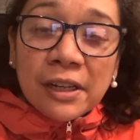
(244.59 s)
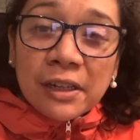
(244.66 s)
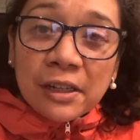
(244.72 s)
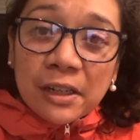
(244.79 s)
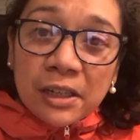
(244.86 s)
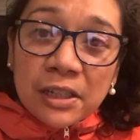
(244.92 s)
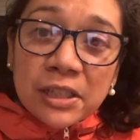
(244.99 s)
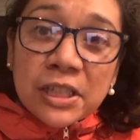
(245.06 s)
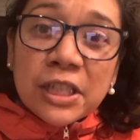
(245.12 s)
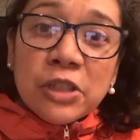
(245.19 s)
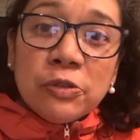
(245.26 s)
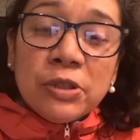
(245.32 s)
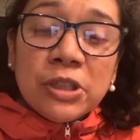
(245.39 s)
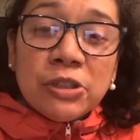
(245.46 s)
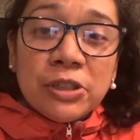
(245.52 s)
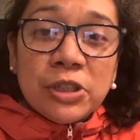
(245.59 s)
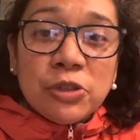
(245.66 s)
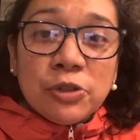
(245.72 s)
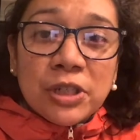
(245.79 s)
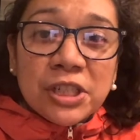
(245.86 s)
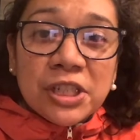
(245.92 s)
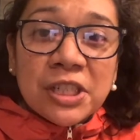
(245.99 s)
continuing their
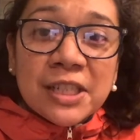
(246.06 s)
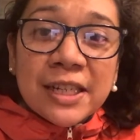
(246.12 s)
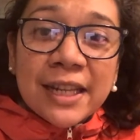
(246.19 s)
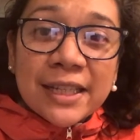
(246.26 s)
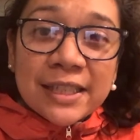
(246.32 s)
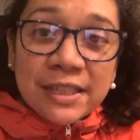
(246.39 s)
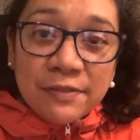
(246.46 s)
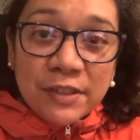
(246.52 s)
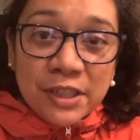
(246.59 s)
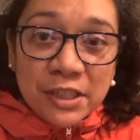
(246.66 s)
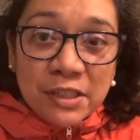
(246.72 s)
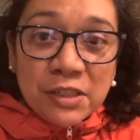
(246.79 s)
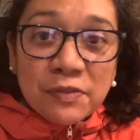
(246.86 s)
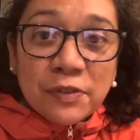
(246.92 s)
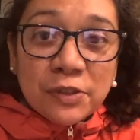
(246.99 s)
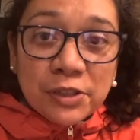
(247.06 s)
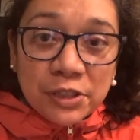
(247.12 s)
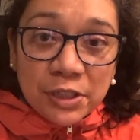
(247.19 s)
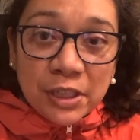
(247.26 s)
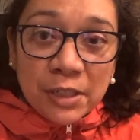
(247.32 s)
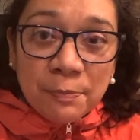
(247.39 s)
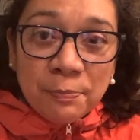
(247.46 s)
instructions and activities virtually.